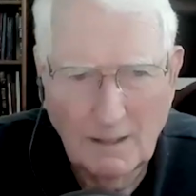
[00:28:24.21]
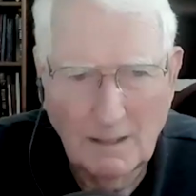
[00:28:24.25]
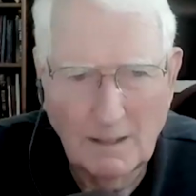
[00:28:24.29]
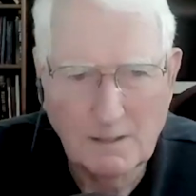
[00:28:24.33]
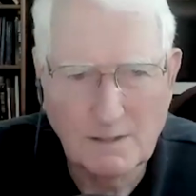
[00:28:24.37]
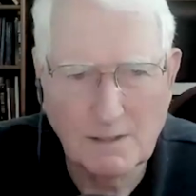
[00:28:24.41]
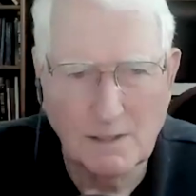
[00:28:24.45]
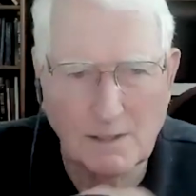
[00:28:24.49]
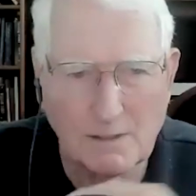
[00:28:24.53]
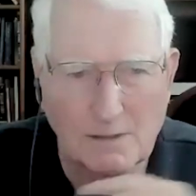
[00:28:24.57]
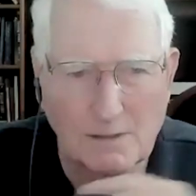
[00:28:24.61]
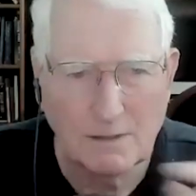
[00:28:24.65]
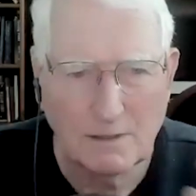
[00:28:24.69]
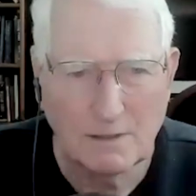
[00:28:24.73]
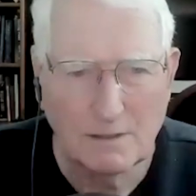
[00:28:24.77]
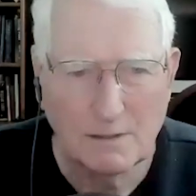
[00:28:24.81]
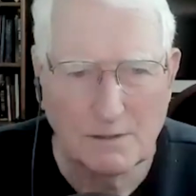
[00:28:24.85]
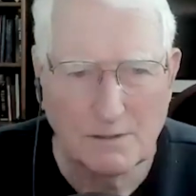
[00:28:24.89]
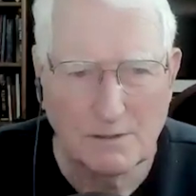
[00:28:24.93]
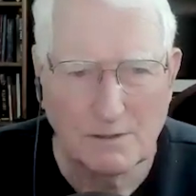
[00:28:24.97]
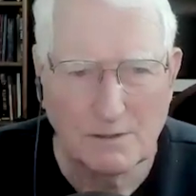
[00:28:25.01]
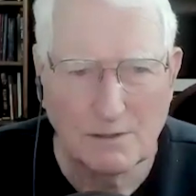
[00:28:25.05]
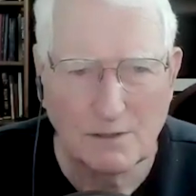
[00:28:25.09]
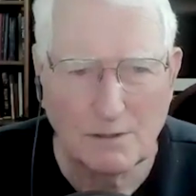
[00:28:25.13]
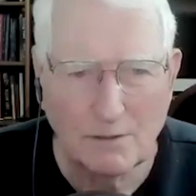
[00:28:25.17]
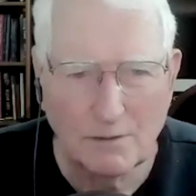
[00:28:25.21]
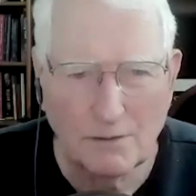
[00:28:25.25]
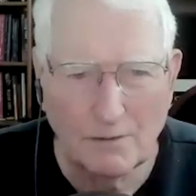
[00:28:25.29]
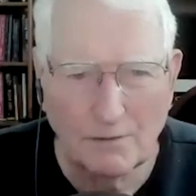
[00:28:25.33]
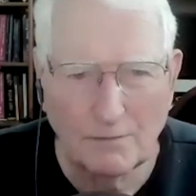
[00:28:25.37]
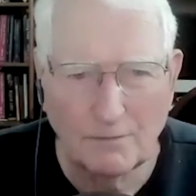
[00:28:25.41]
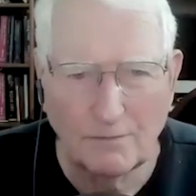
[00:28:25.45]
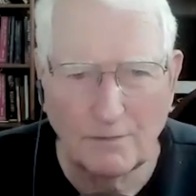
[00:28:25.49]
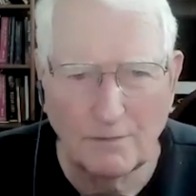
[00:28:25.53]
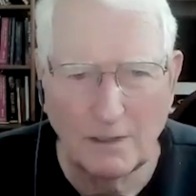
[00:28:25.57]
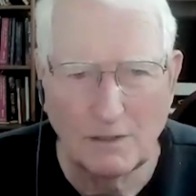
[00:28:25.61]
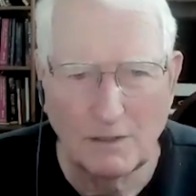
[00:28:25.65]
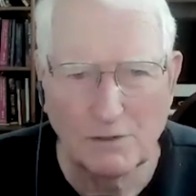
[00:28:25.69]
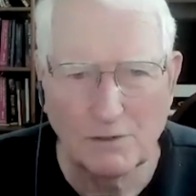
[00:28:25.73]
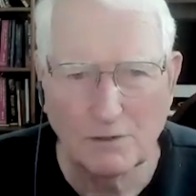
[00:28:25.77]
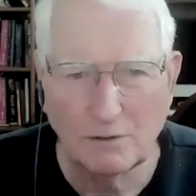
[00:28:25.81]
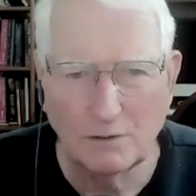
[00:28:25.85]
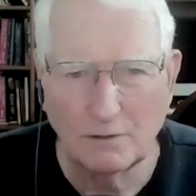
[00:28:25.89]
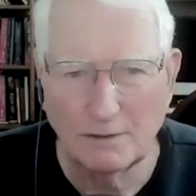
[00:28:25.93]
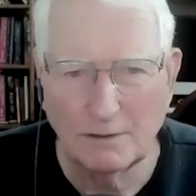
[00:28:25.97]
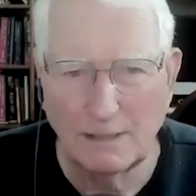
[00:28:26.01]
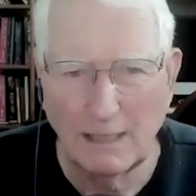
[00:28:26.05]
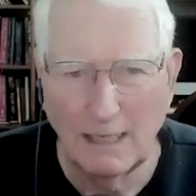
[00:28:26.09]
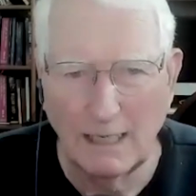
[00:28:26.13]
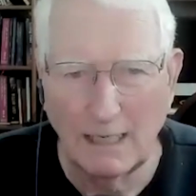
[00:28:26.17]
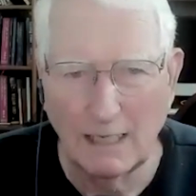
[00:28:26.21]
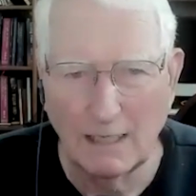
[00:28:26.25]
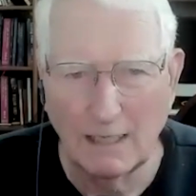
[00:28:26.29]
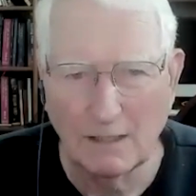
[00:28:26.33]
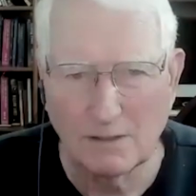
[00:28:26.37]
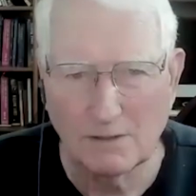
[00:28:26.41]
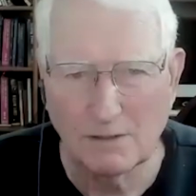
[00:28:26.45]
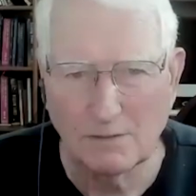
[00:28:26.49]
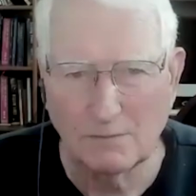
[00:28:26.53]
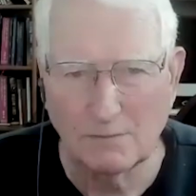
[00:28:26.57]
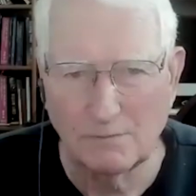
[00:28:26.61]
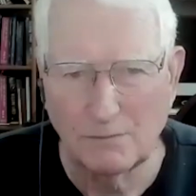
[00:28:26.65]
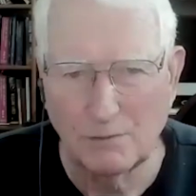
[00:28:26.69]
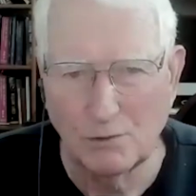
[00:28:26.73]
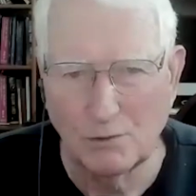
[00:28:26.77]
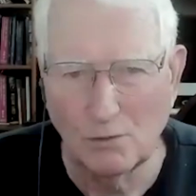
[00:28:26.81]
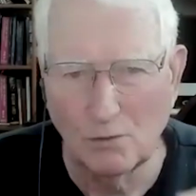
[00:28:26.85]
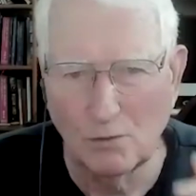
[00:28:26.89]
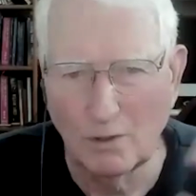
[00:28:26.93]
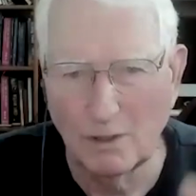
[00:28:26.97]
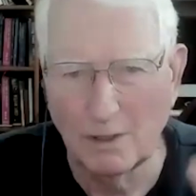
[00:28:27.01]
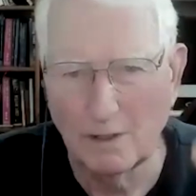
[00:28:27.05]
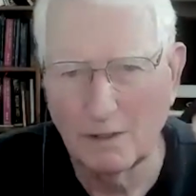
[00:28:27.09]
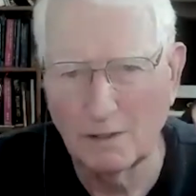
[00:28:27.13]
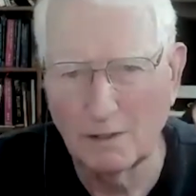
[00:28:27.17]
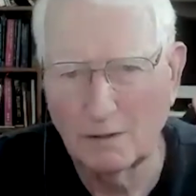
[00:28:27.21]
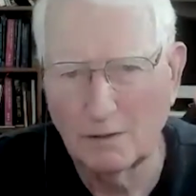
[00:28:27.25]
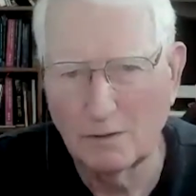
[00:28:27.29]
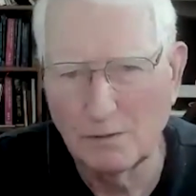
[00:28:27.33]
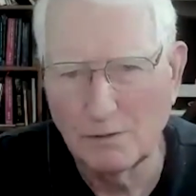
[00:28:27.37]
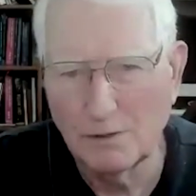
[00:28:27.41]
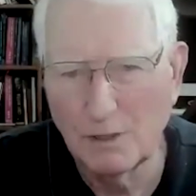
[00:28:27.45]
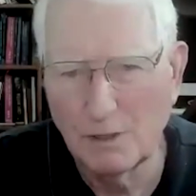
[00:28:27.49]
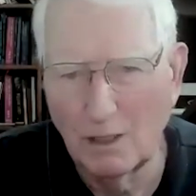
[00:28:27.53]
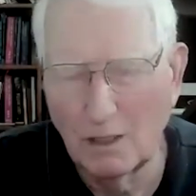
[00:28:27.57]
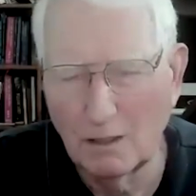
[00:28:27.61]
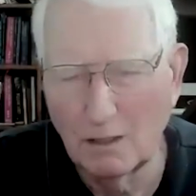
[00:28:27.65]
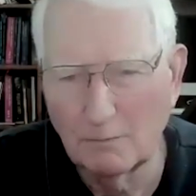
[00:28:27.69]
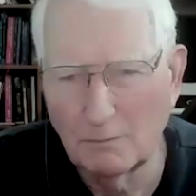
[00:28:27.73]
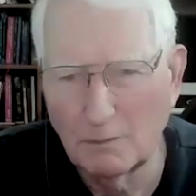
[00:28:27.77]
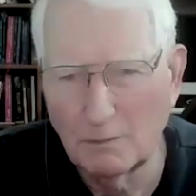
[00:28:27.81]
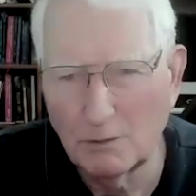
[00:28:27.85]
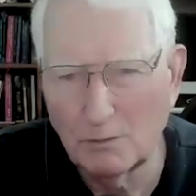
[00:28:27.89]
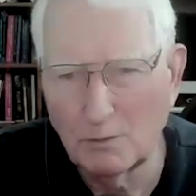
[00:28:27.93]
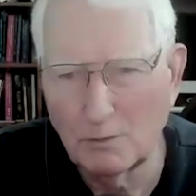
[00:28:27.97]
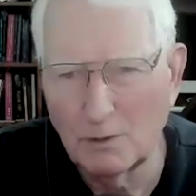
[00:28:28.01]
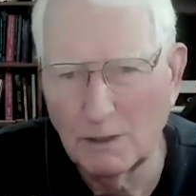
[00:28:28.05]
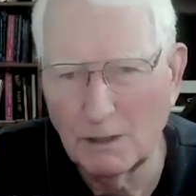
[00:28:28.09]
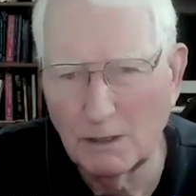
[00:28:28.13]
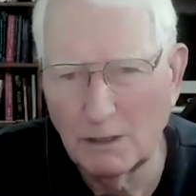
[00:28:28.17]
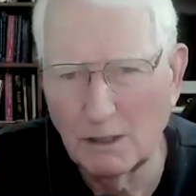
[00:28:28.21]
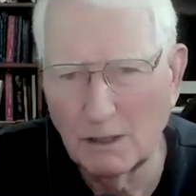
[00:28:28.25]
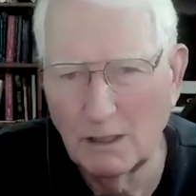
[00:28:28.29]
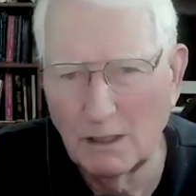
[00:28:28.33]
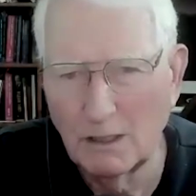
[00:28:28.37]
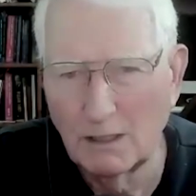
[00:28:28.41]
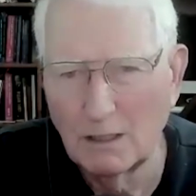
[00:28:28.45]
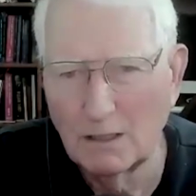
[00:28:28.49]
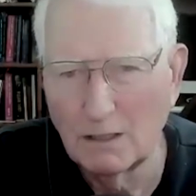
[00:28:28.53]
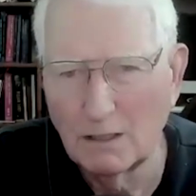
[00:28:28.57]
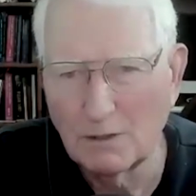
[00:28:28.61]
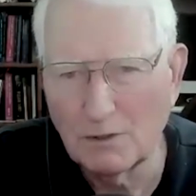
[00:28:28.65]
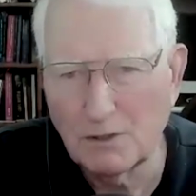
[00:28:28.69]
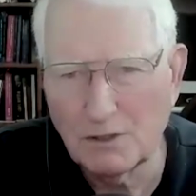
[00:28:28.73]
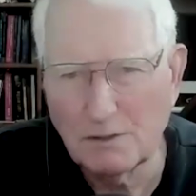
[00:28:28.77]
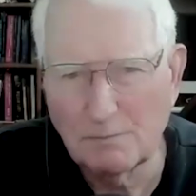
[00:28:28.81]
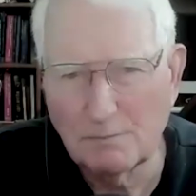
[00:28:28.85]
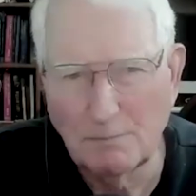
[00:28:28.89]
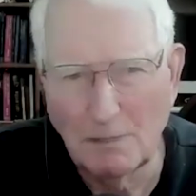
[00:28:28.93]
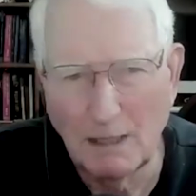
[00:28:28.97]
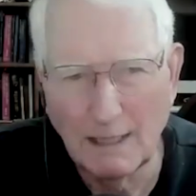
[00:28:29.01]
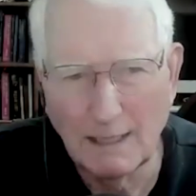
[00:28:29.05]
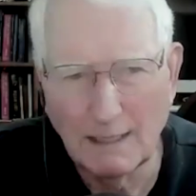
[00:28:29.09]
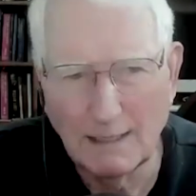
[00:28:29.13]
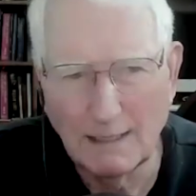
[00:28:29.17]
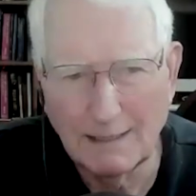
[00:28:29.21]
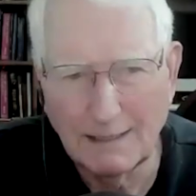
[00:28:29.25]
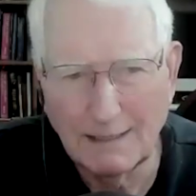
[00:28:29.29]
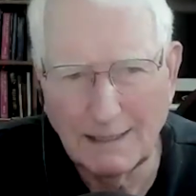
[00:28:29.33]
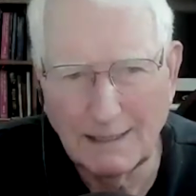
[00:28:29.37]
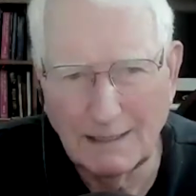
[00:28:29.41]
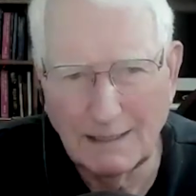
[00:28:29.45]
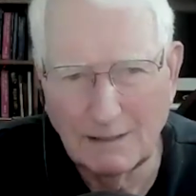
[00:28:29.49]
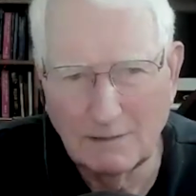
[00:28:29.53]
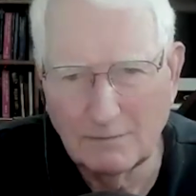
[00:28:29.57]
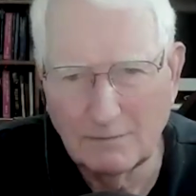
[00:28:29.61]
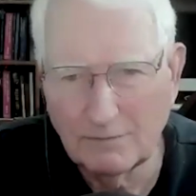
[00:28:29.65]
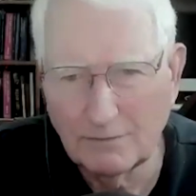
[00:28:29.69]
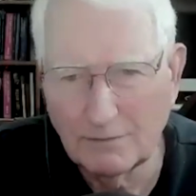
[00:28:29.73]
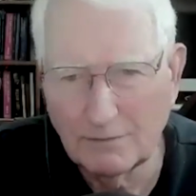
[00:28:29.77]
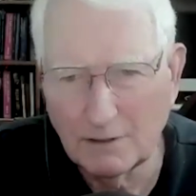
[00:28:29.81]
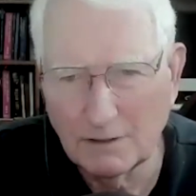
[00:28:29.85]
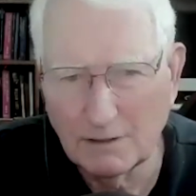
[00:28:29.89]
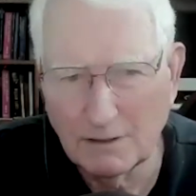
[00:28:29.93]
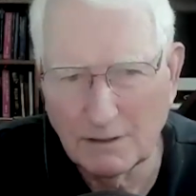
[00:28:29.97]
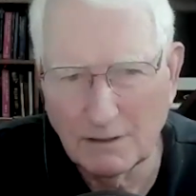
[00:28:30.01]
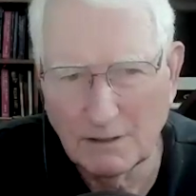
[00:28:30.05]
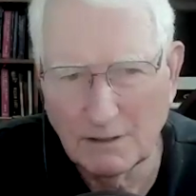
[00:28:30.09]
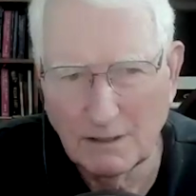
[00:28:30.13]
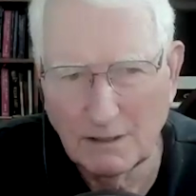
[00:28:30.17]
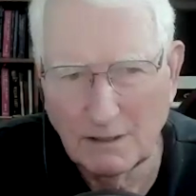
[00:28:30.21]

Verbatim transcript: He says, Consider the facial dance of joy that goes on between a smiling infant